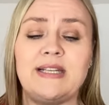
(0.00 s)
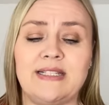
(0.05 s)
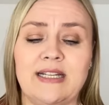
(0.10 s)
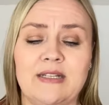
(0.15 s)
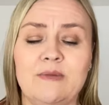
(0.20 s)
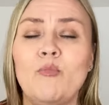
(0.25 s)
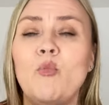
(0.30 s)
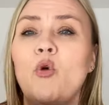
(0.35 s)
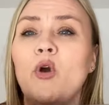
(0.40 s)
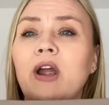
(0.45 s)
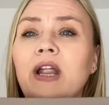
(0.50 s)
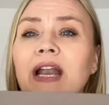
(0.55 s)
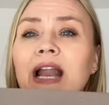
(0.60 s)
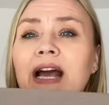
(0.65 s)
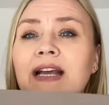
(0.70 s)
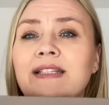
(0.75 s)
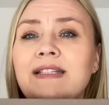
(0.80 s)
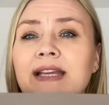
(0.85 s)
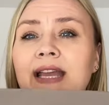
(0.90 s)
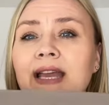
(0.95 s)
It's more
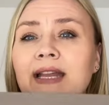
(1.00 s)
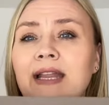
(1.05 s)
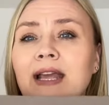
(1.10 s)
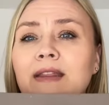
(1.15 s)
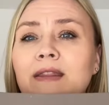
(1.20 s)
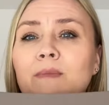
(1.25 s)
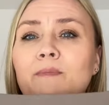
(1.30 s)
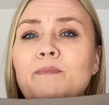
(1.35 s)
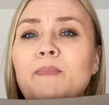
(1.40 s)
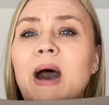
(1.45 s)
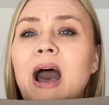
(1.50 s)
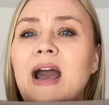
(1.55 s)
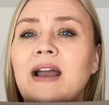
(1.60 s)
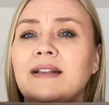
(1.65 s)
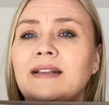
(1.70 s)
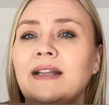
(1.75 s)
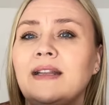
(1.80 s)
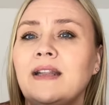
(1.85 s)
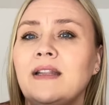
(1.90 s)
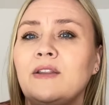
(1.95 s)
elasticated at the back
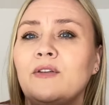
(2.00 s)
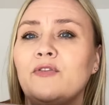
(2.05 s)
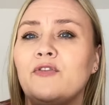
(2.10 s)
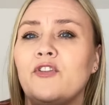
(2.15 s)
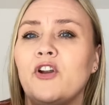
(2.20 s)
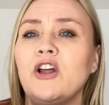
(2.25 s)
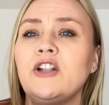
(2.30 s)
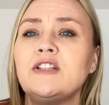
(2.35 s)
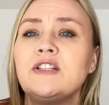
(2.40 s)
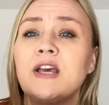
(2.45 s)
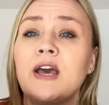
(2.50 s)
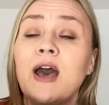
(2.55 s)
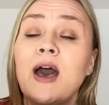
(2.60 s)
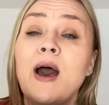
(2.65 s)
than at the front,